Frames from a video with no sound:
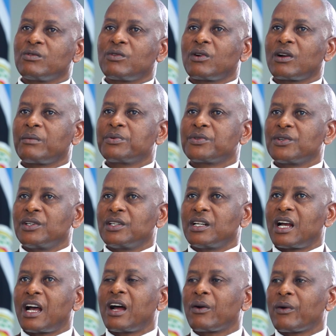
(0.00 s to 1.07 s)
of corruption
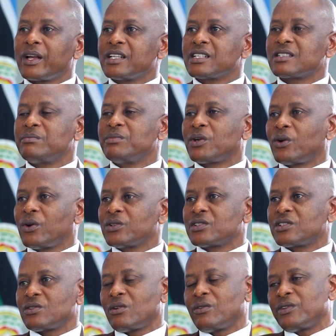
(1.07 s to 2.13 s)
arise
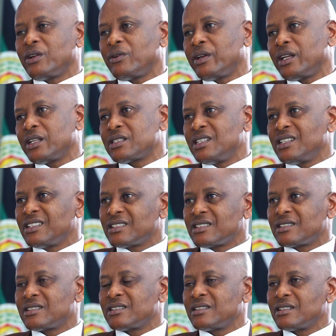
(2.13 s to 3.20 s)
because of the way
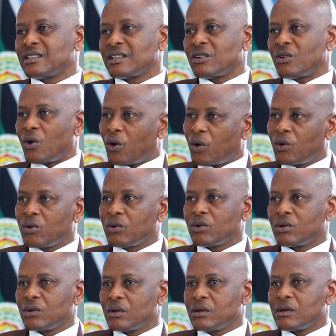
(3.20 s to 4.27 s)
things go.
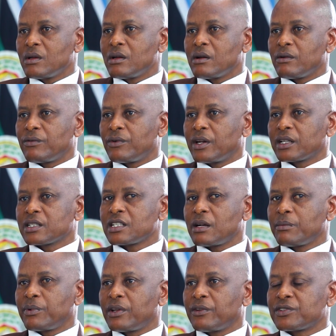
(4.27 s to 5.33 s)
For
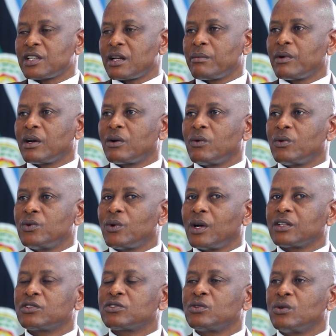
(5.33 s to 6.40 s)
example, if someone would
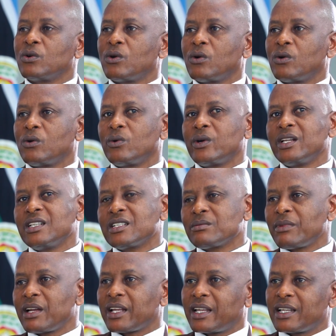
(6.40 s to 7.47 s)
want to know, when is
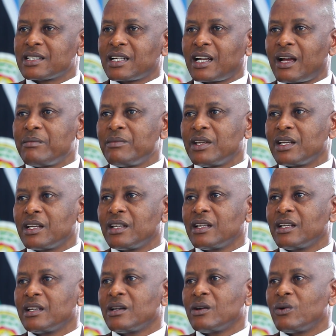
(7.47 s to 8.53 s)
my case coming,
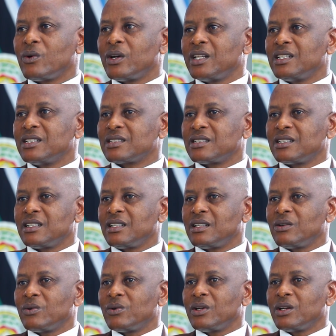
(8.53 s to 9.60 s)

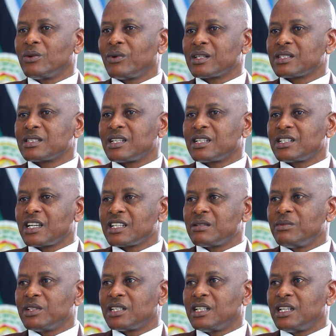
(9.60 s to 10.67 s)
when was the
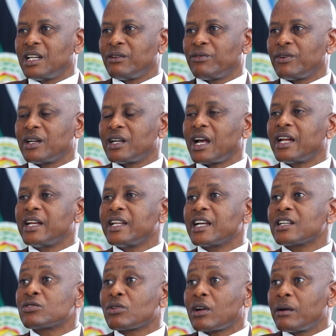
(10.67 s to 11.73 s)
judgment delivered, and he
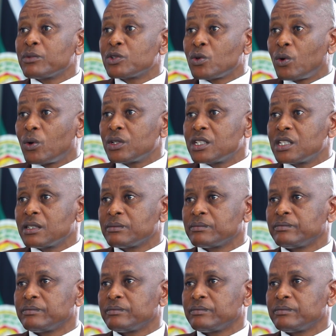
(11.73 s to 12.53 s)
has to come to court,